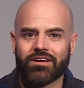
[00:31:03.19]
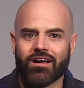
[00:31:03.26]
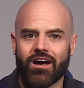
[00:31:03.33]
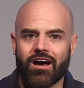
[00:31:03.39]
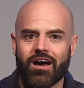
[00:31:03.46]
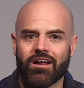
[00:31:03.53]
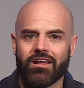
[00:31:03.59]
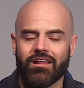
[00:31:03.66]

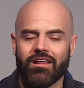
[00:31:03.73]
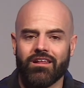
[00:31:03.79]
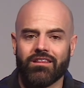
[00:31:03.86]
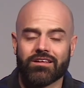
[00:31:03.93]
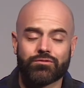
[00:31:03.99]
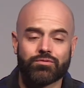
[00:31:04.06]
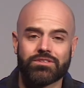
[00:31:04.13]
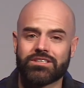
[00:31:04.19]
God, and
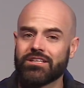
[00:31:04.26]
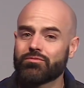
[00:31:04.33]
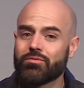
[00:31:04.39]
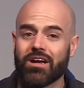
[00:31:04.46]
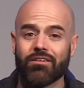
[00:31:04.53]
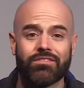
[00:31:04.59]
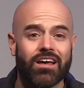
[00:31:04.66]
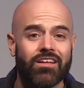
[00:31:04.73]
this was his
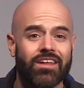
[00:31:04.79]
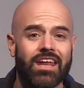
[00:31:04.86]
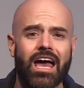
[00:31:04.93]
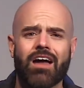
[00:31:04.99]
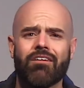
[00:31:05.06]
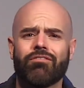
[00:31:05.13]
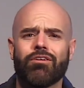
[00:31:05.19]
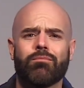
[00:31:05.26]
way of telling
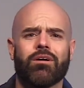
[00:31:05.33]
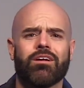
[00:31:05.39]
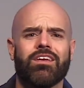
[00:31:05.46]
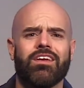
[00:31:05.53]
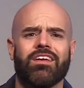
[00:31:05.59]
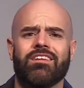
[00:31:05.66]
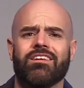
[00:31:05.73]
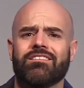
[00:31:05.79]

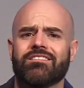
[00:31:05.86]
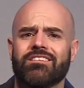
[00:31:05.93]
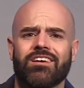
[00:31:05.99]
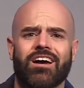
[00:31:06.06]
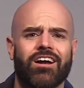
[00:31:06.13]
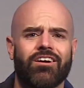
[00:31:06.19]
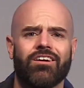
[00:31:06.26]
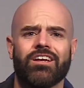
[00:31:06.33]
everybody in his
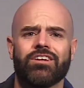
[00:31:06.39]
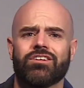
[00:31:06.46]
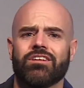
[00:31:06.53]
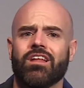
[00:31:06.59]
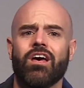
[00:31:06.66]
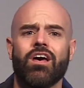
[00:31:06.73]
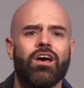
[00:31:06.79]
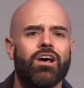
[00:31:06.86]
entire
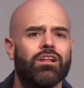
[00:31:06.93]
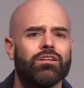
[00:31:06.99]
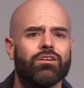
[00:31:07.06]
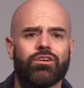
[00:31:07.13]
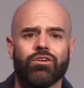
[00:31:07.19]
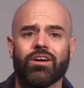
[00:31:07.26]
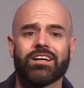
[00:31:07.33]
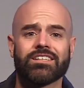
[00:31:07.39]
nation, look,
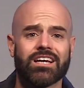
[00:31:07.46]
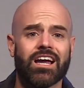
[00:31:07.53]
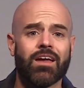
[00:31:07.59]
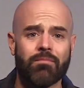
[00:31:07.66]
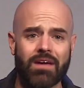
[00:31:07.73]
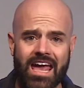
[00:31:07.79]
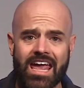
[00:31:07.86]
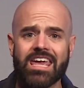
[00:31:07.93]
you guys, I
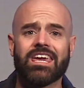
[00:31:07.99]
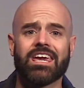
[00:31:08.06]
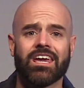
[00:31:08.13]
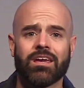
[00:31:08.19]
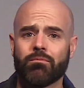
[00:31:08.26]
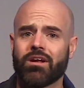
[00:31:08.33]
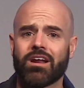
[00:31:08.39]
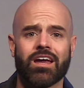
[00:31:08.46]
am a
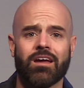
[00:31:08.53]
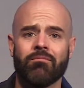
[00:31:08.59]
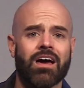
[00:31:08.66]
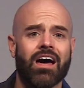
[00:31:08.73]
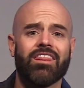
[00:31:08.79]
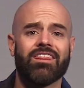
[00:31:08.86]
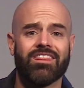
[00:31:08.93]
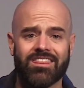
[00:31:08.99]
king, but I am
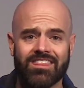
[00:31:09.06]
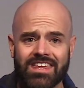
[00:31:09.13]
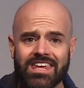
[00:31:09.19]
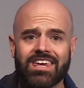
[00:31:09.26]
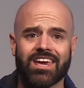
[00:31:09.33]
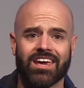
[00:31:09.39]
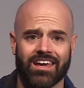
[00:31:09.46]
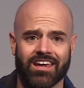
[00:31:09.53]
not the
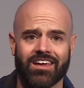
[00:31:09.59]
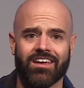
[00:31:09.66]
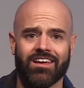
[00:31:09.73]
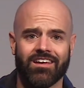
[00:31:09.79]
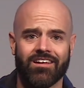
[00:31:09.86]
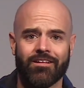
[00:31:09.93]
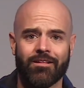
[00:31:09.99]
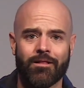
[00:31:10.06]
king.
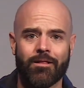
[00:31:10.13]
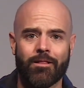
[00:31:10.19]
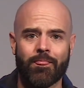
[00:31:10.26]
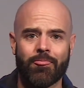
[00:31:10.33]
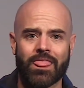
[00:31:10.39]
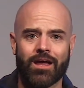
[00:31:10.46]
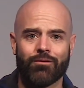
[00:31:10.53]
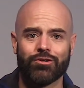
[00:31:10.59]

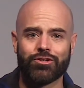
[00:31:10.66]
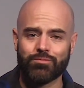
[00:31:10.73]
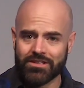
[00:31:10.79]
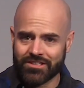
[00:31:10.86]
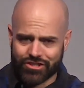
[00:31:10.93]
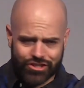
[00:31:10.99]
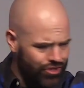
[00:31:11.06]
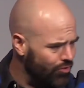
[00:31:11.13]
Which
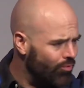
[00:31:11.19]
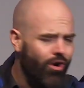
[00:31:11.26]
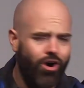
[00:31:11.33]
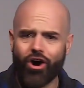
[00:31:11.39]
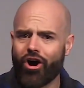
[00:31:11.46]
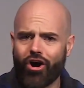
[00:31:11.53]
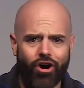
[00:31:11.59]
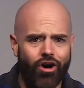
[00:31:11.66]
means you
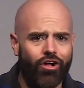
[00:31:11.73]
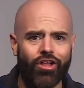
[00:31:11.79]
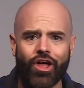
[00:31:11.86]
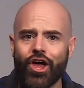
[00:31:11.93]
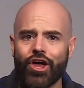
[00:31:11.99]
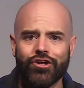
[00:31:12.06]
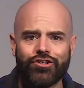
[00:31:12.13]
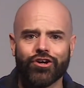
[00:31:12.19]
all
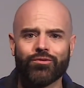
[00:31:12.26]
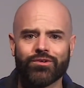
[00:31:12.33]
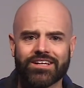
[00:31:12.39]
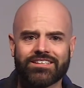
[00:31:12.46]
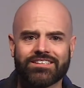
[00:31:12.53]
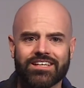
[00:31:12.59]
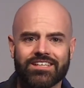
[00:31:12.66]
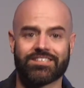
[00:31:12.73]
don't
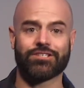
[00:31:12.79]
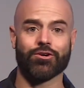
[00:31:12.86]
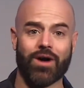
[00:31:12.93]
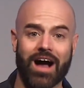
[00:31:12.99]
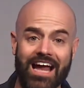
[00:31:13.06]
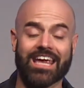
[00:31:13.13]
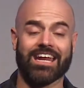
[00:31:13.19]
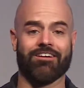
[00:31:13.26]
exist so
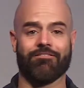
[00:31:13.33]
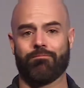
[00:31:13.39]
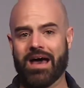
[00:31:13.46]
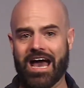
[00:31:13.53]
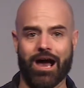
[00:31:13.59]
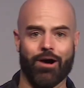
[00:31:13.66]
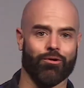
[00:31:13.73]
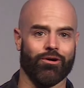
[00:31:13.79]
I can have
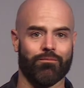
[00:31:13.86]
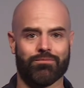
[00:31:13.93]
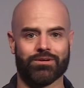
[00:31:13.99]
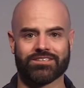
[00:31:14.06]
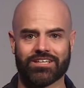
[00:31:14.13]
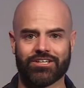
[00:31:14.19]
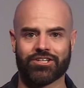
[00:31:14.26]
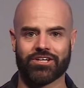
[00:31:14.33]
power and
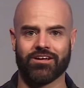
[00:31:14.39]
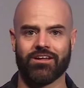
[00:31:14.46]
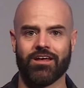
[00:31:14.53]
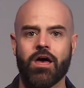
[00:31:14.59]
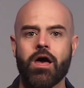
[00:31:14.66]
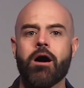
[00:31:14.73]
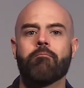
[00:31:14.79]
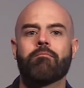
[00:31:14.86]
position.
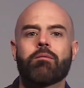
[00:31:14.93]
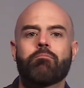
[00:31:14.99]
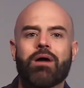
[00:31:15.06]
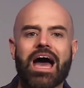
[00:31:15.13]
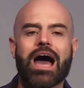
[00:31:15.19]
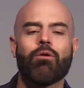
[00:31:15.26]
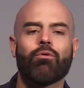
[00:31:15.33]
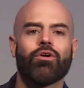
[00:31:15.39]
My
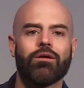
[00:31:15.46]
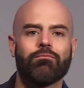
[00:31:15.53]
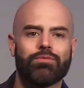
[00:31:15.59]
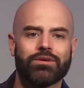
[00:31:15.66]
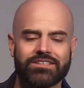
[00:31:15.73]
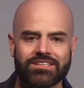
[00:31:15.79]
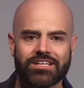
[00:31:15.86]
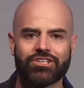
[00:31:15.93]
power and
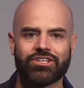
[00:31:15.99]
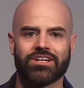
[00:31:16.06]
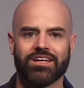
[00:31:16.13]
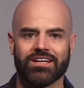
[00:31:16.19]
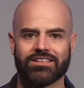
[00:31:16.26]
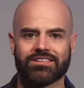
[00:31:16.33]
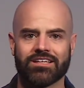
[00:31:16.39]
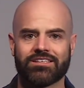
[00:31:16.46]
position
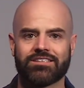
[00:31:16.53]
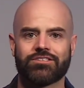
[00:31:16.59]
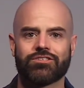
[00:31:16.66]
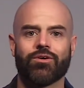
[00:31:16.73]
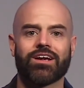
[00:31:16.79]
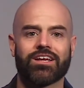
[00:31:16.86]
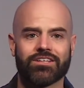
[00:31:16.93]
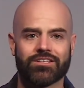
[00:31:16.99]
exist so
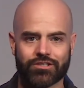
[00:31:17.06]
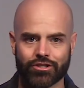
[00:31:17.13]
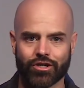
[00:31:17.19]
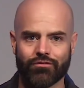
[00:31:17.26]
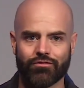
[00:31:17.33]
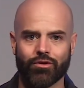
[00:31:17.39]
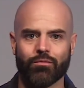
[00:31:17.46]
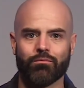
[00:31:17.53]
I can
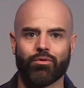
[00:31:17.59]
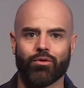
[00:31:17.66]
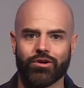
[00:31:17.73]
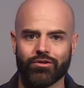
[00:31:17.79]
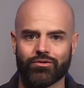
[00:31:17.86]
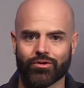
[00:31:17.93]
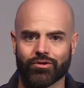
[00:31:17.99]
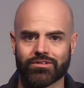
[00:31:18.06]
serve you and point
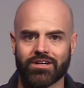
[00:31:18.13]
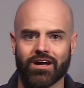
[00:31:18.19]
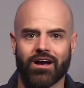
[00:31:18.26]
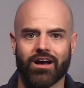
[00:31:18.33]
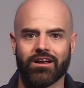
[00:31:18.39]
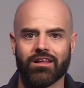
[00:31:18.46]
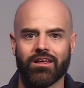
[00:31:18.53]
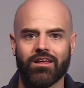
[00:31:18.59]
you toward God.